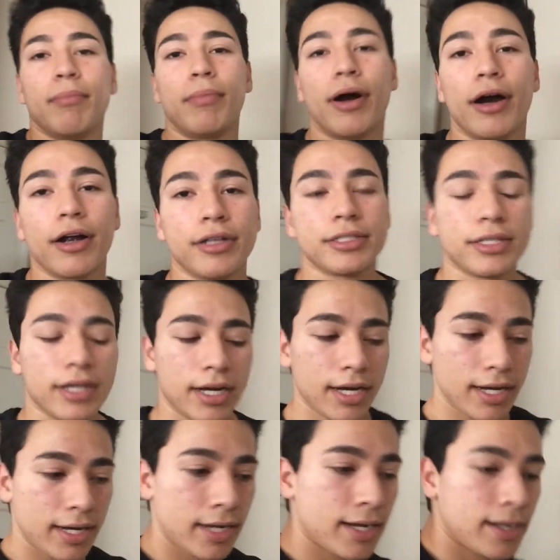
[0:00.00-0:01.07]
Bars.
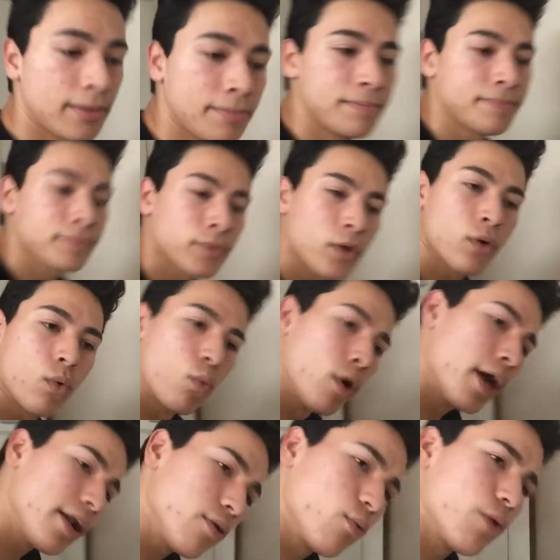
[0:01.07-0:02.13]

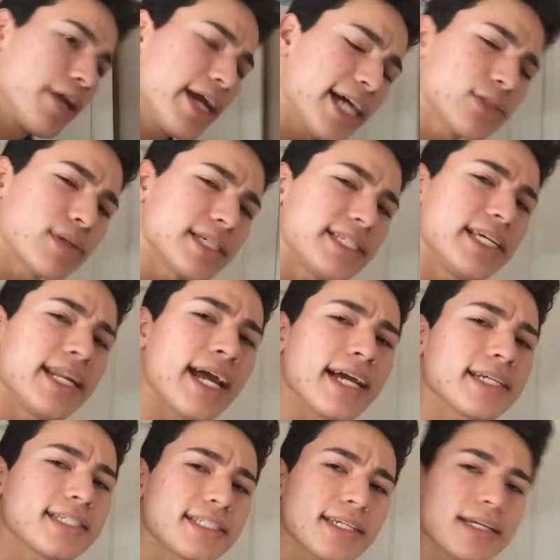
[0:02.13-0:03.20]
What do you guys want to see
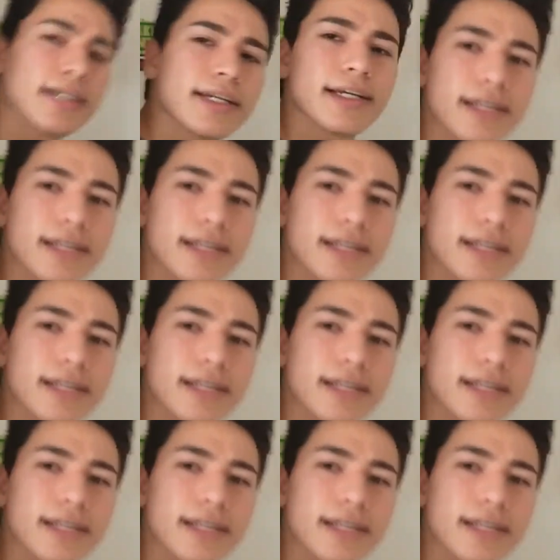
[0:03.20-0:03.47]
next?